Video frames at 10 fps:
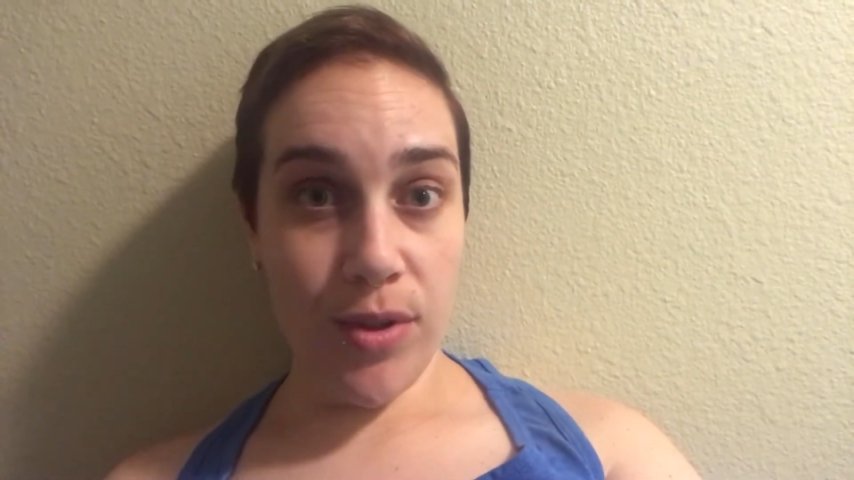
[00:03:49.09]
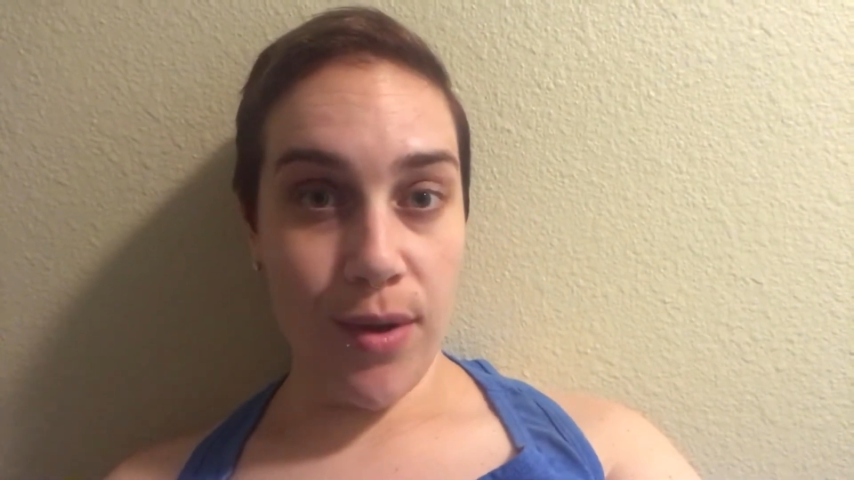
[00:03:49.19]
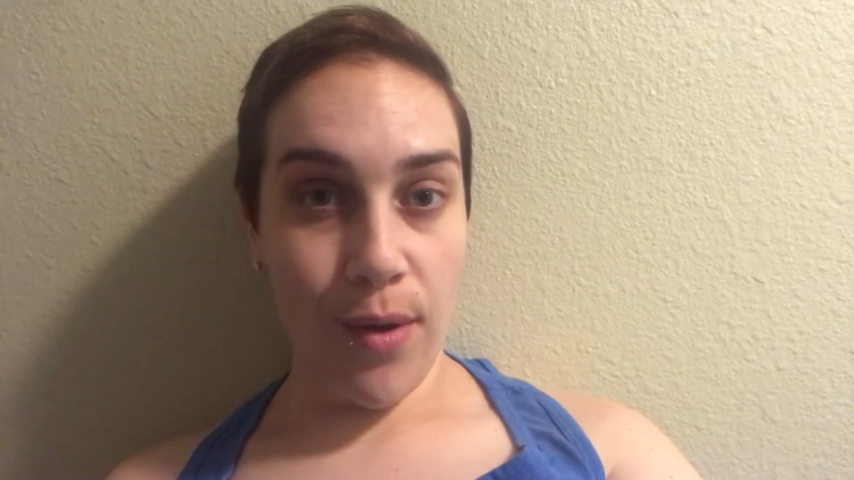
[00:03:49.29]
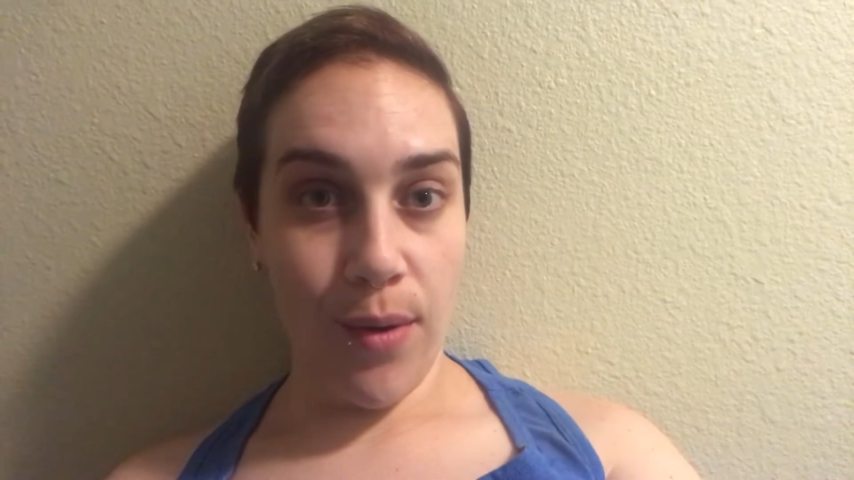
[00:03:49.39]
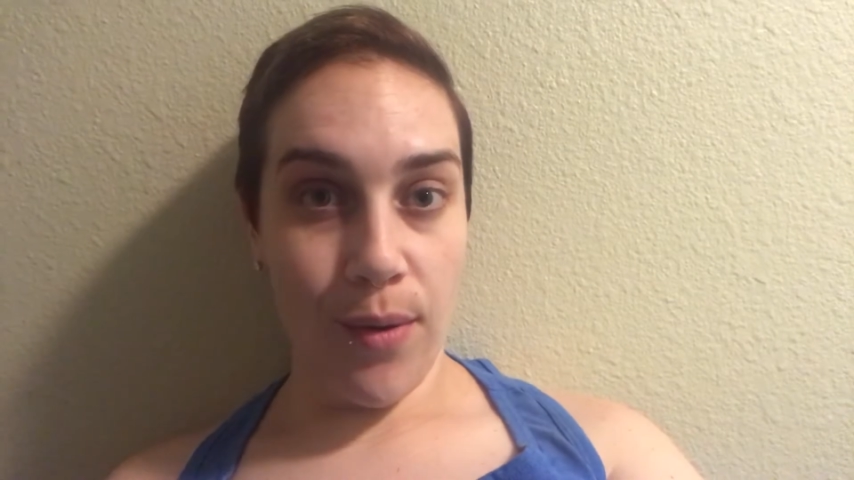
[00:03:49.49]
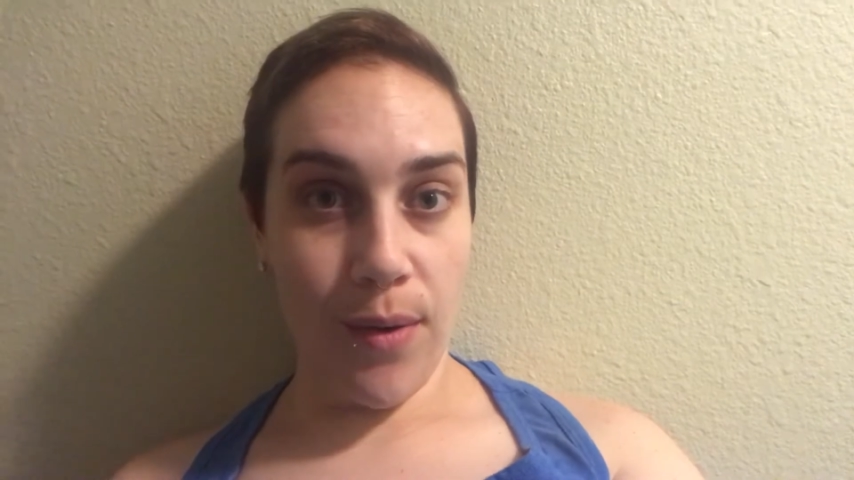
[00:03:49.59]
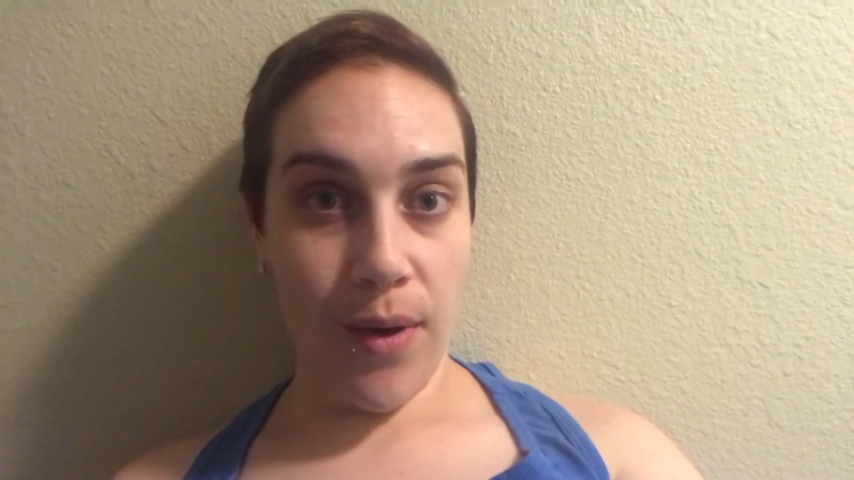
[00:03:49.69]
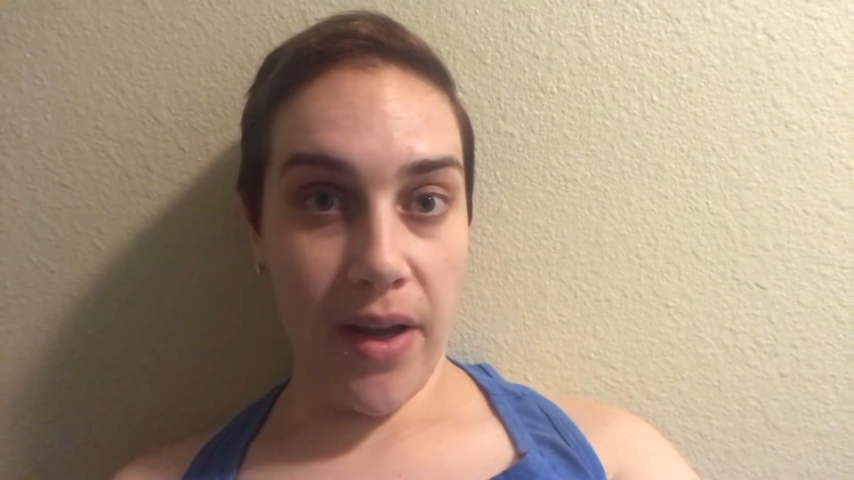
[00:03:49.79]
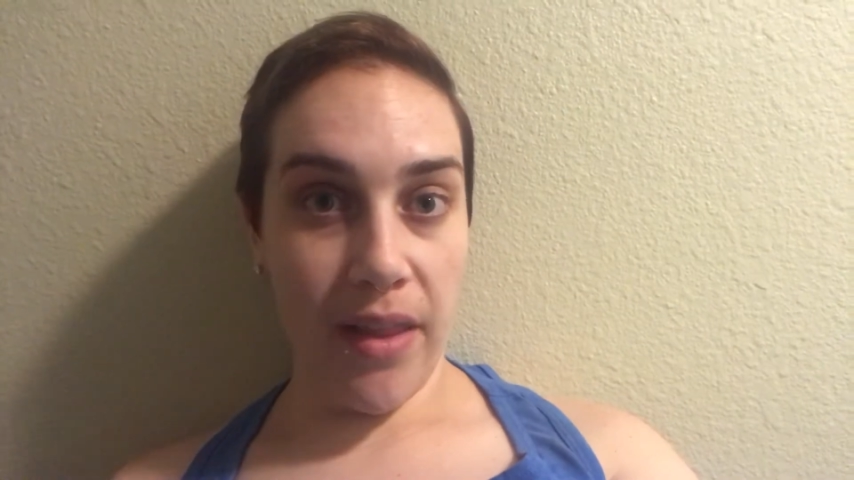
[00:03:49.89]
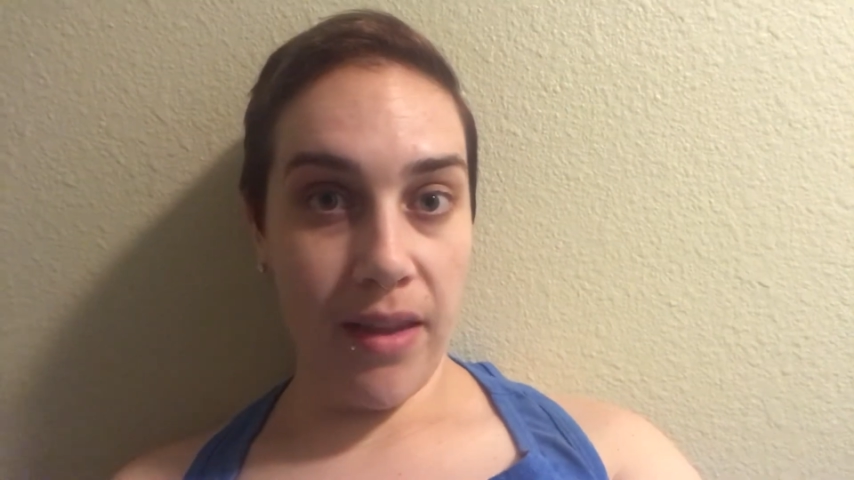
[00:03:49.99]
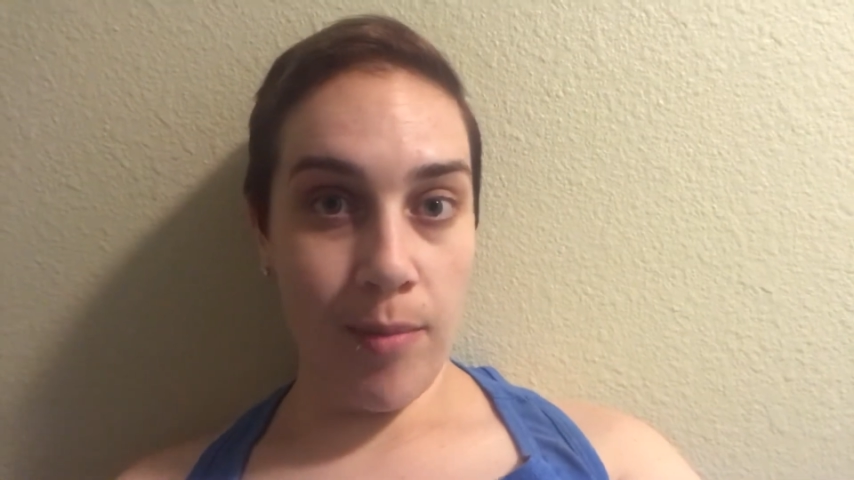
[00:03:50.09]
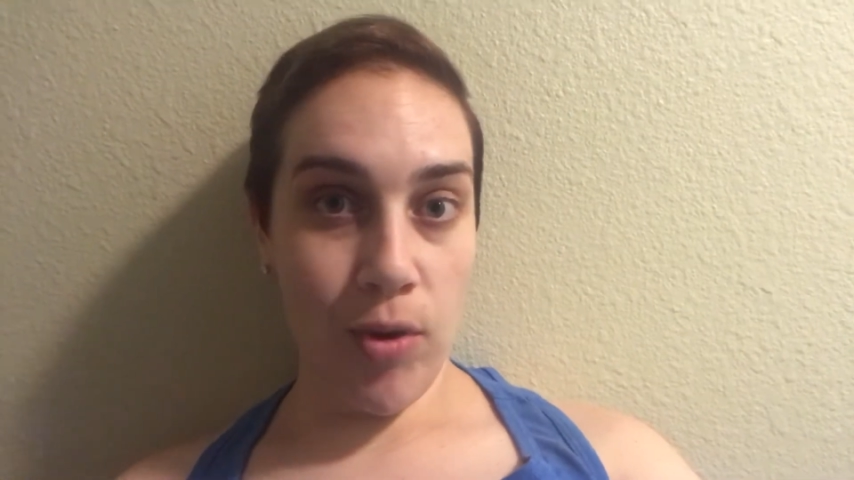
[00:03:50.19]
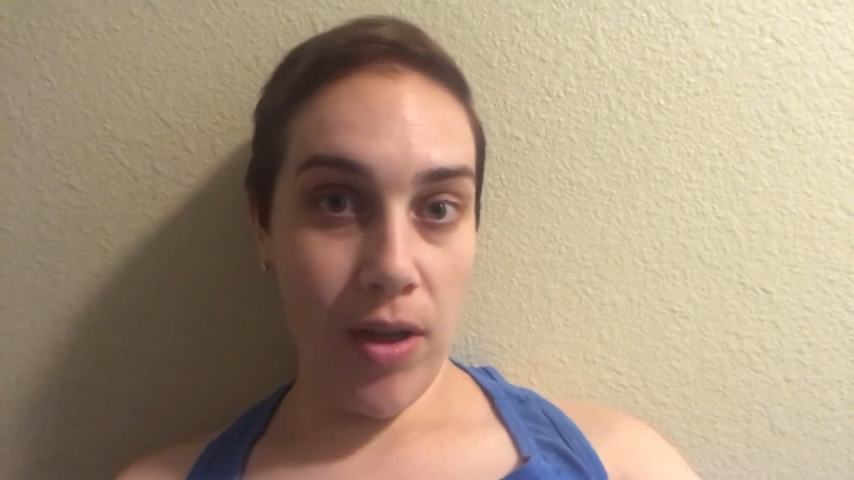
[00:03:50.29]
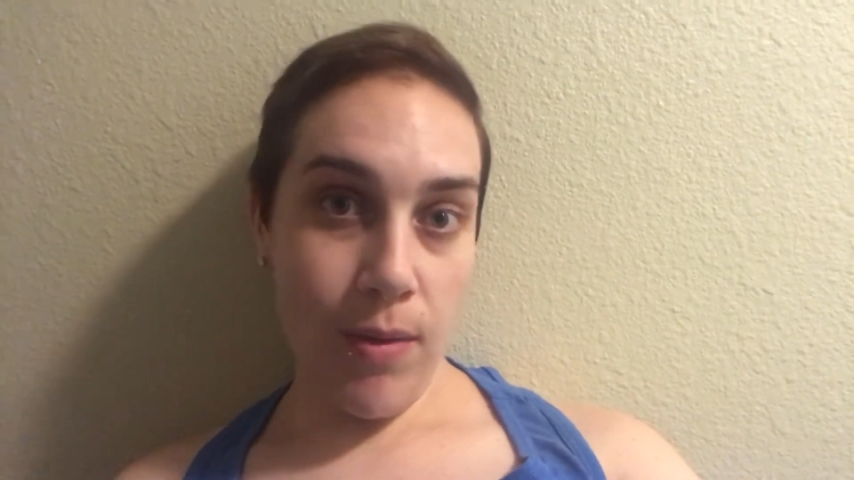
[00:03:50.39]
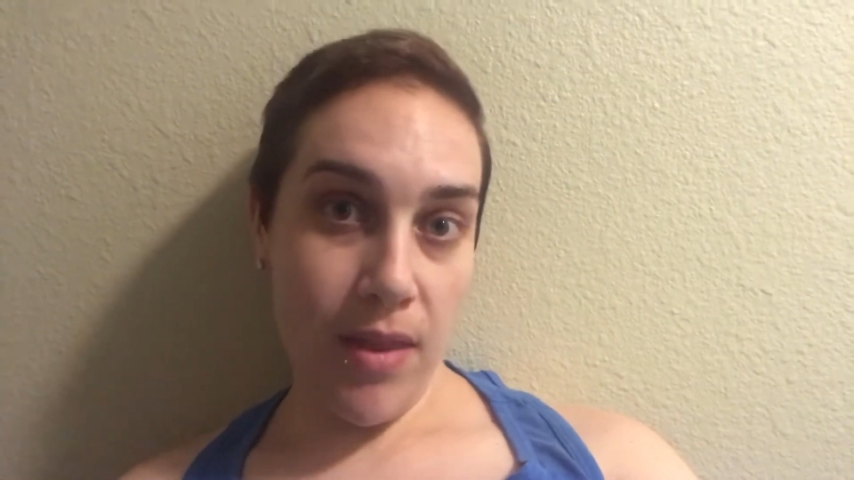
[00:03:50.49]
so I think I'm
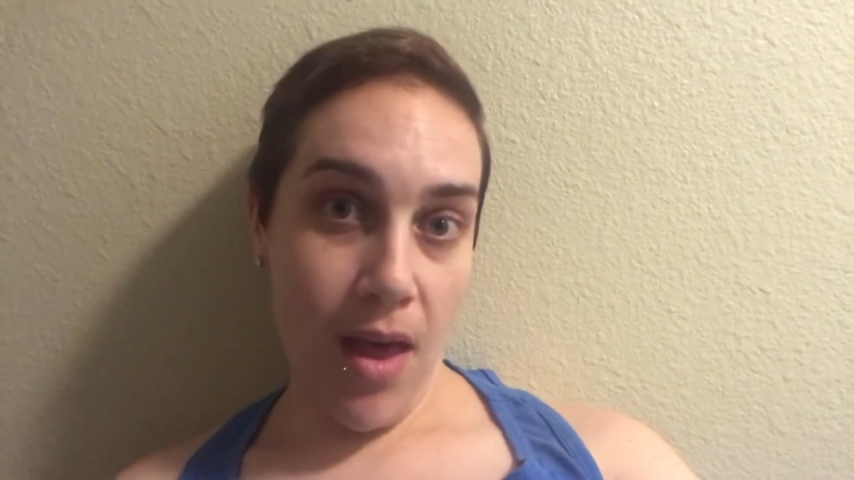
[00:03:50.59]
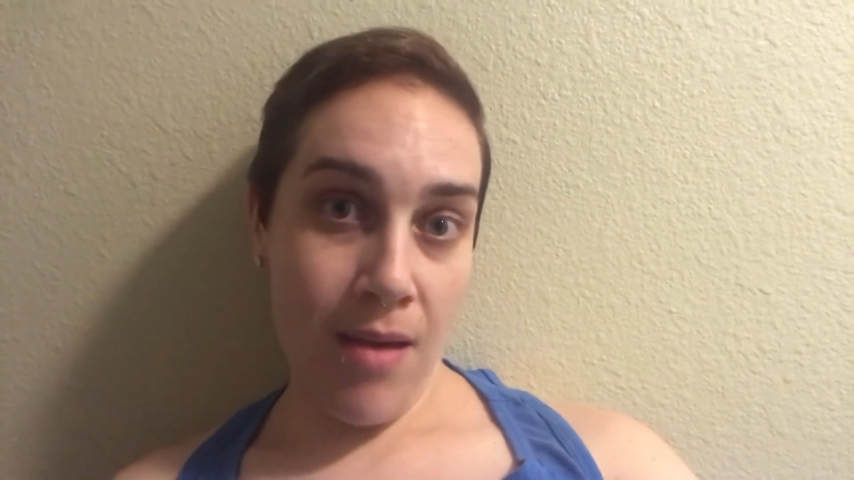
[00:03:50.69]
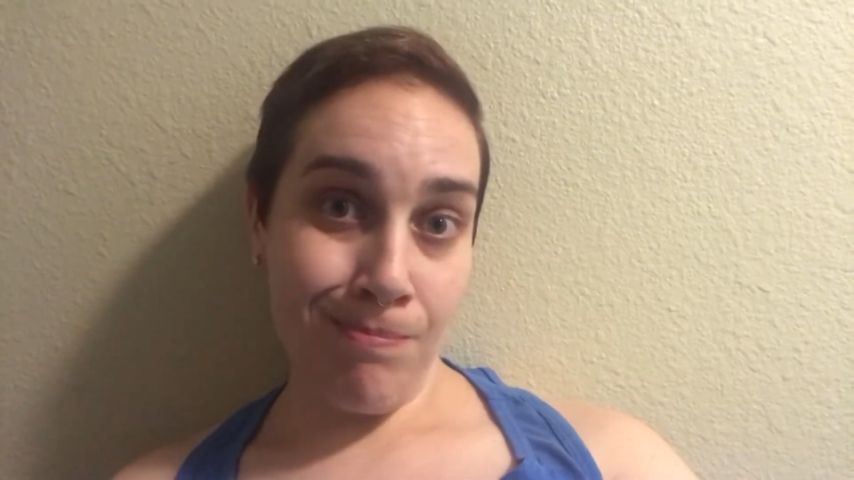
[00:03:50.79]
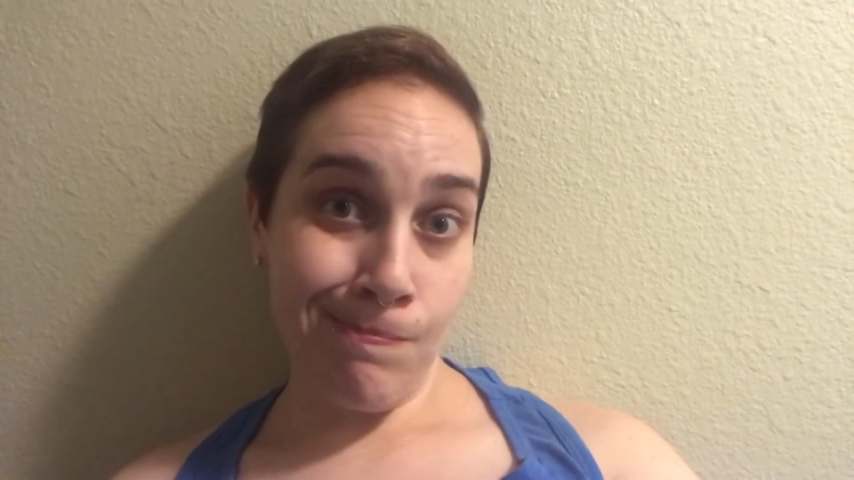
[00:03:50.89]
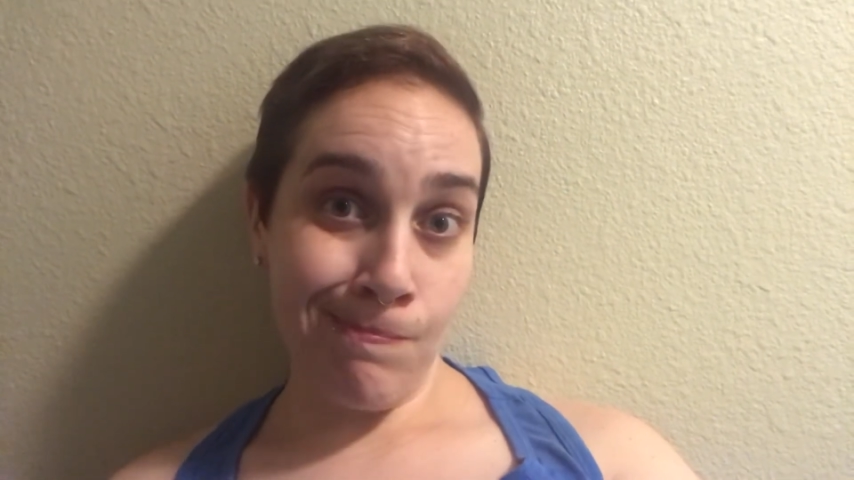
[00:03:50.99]
okay with that.